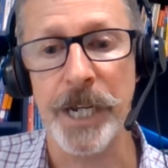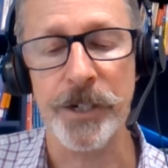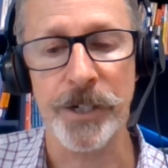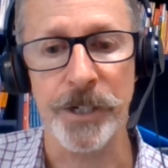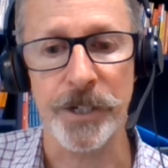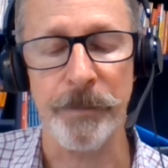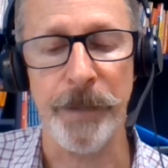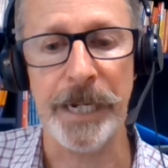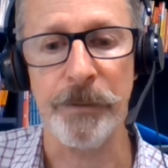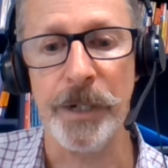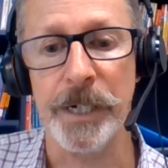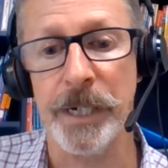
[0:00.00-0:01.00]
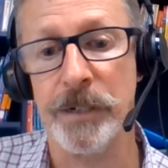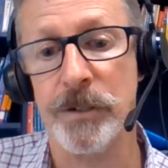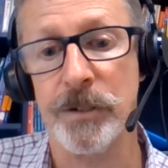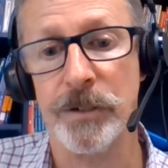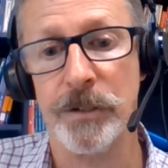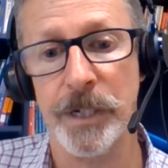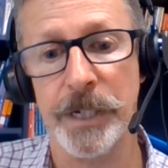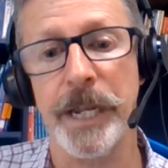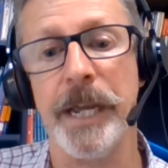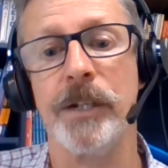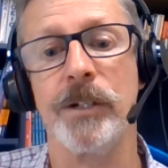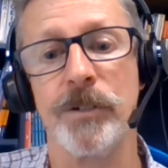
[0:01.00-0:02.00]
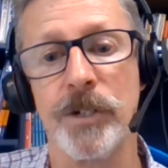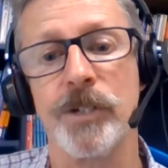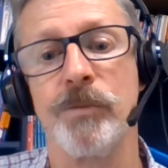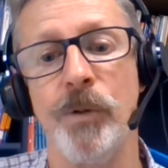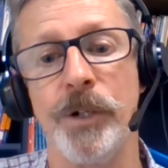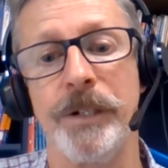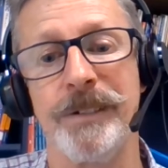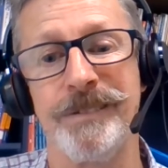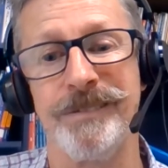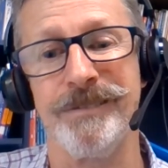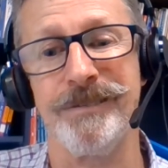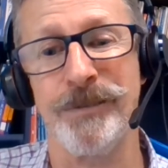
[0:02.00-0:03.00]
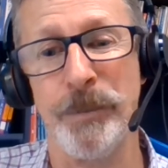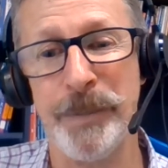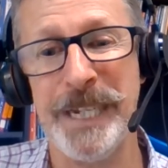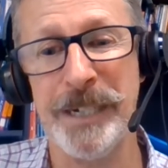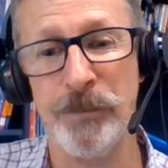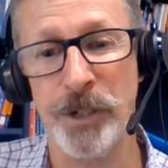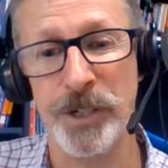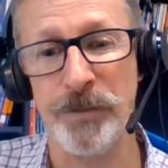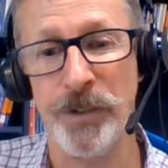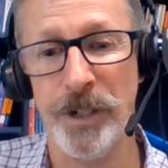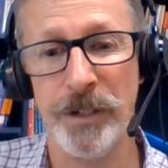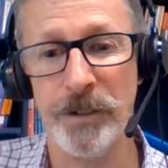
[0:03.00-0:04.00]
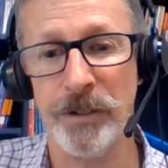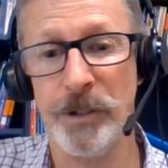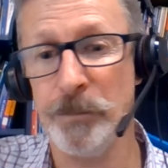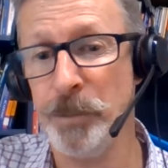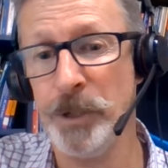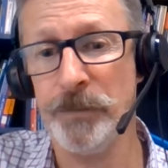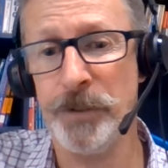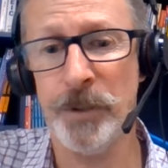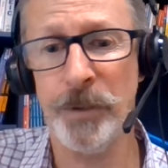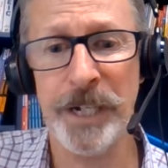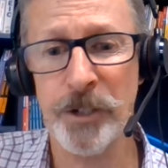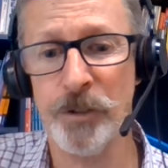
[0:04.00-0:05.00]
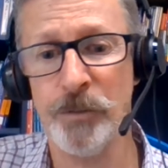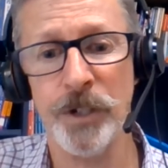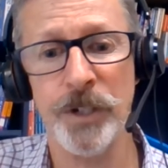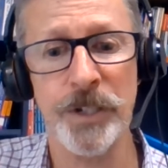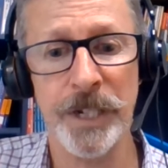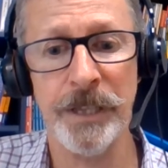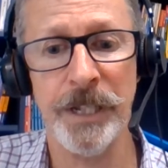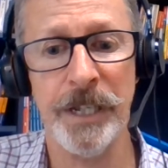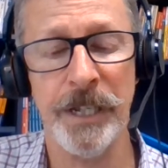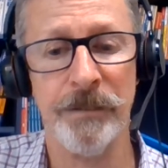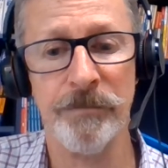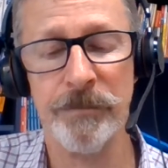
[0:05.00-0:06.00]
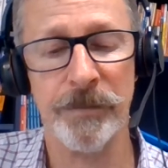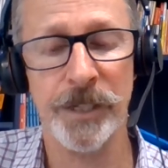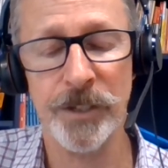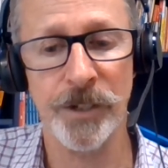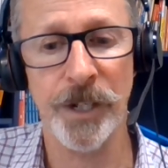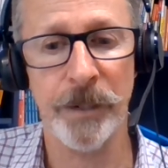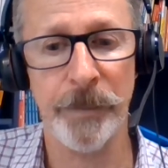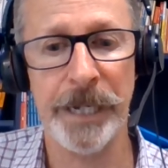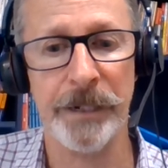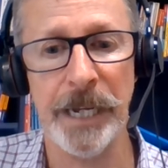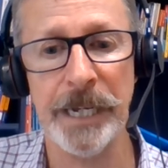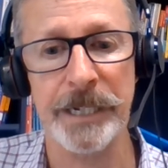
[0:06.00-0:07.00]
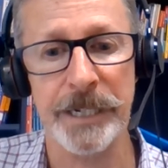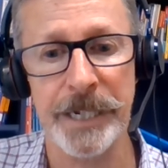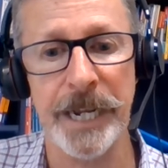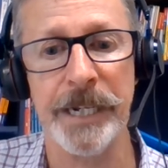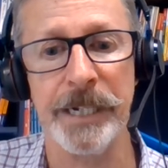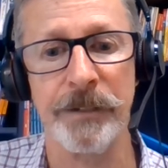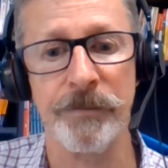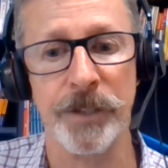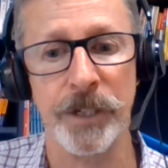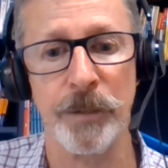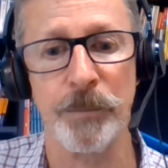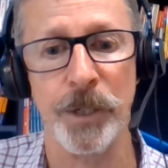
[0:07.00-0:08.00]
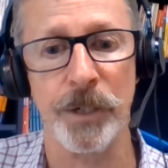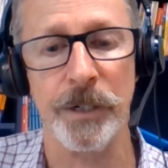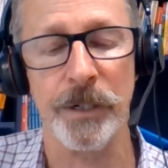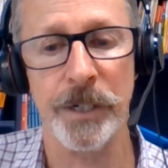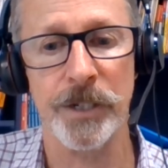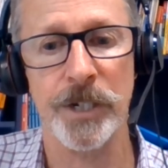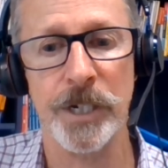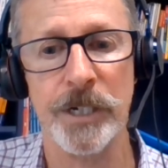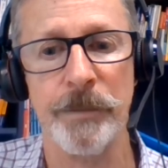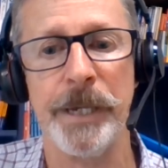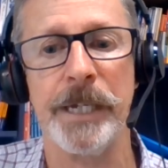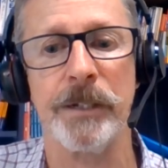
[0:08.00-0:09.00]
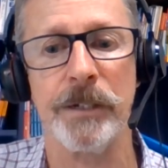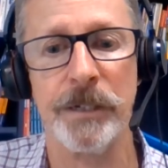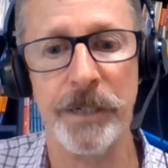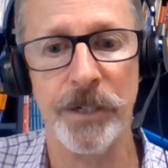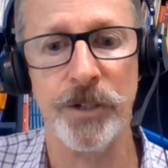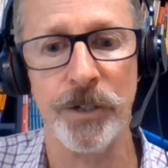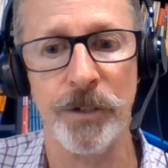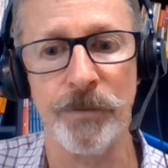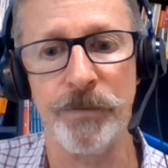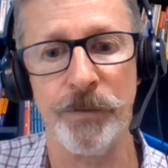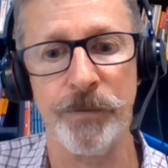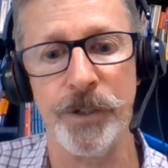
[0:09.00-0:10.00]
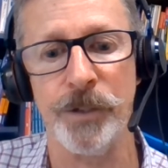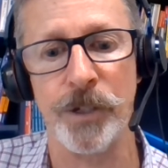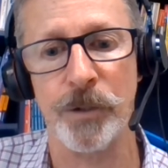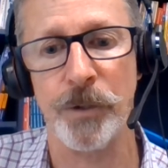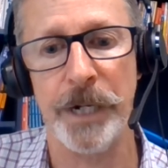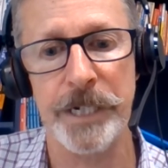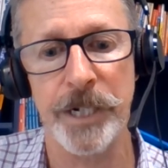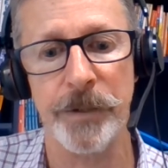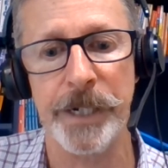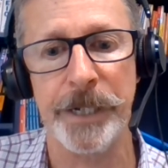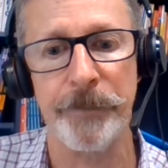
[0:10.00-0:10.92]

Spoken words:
is the main one. And again, you just want to repeat what you've got. You can put a few extra words in there. It's not about understanding for the computer. It's just about, did you fulfill the criteria?